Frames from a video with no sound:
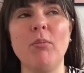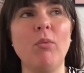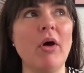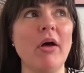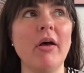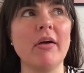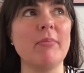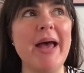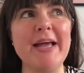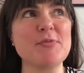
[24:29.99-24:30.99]
work,
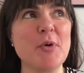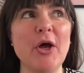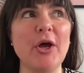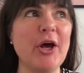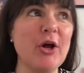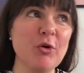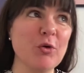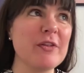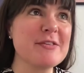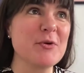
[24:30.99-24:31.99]
paid work, and
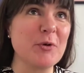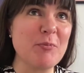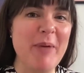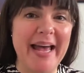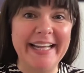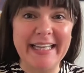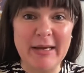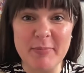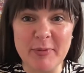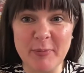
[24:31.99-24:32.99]
all this unpaid
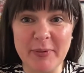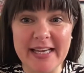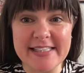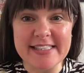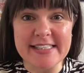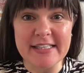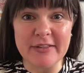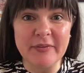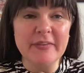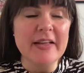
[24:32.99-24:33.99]
labour that we had to do.